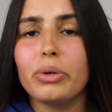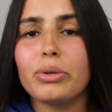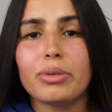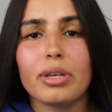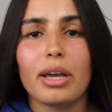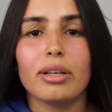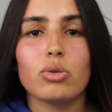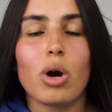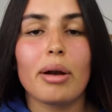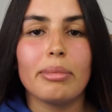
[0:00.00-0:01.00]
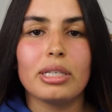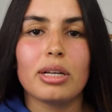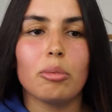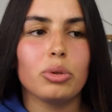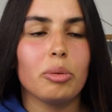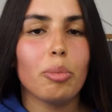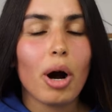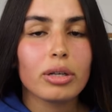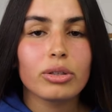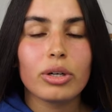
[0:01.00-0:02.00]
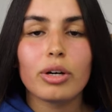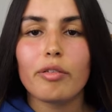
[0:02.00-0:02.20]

You could say that you are meeting up with a partner,